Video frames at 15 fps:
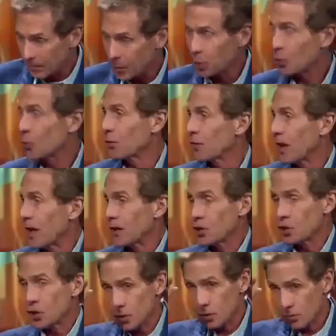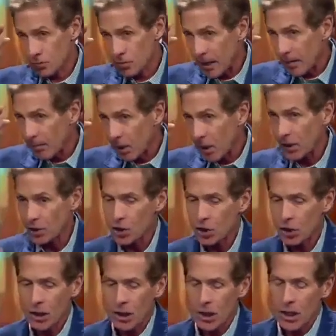I'm good with that. Just that
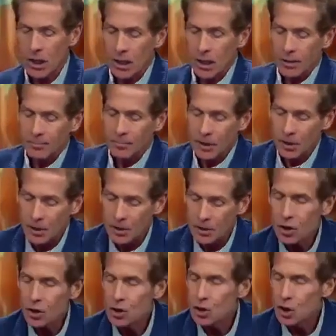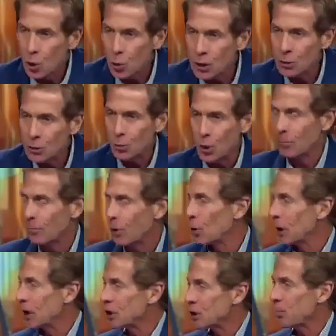much. Because Tony
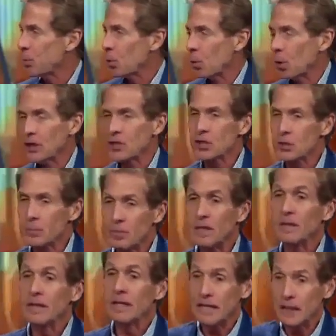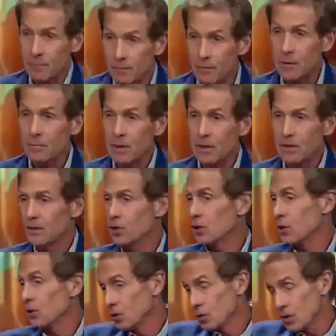Romo is poised to be the MVP
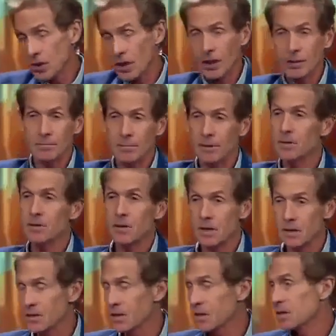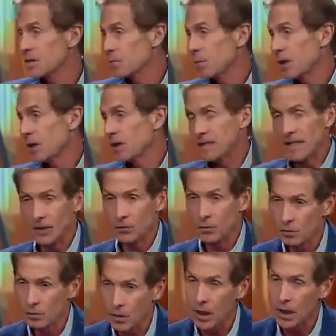this year. You say it's the consensus pick is
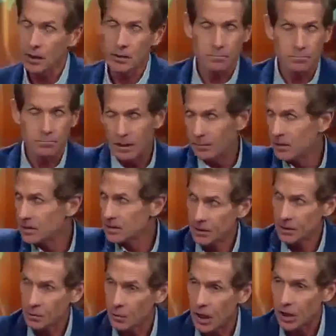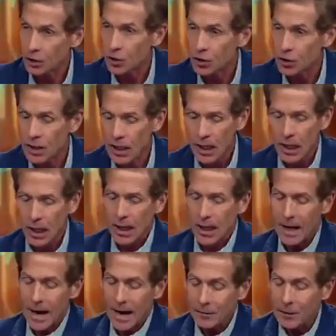Andrew Luck. Maybe it's Aaron Rodgers.
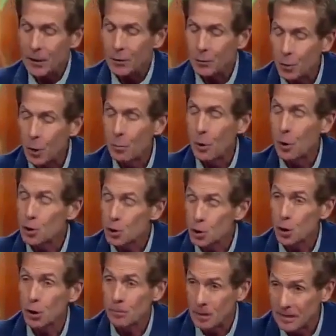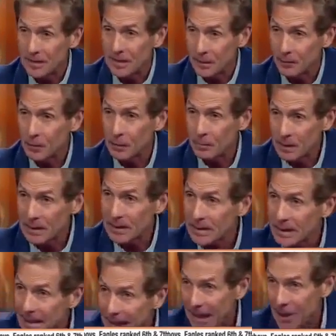I think Romo should have been the
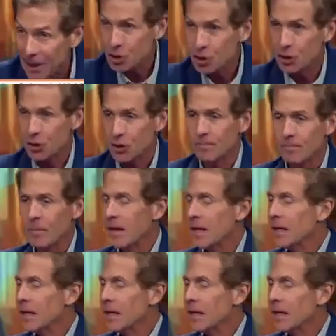MVP last year.